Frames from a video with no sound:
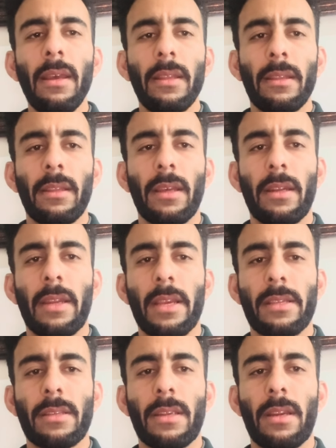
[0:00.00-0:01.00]
The
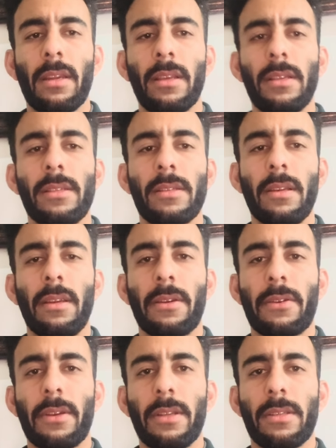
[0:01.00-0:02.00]
next heading is
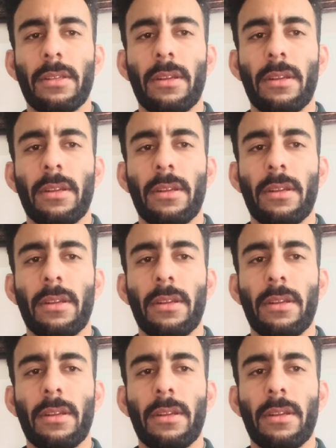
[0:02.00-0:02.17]
literature